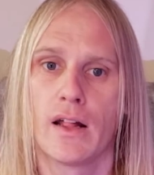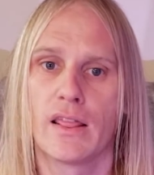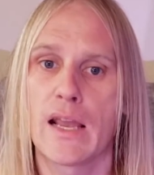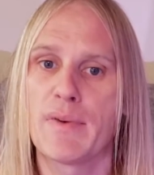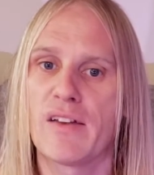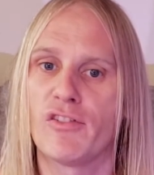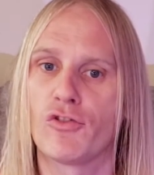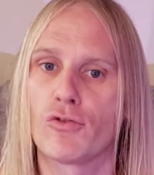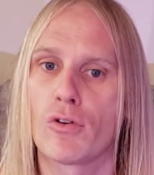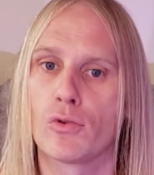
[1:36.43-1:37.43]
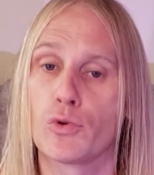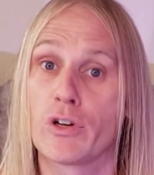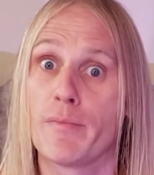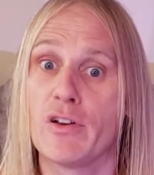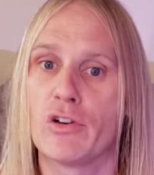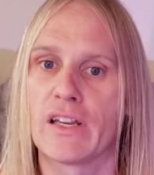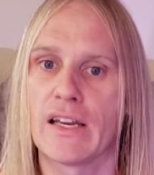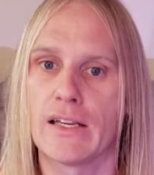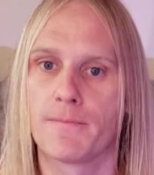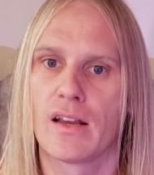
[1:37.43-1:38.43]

They may even struggle to communicate.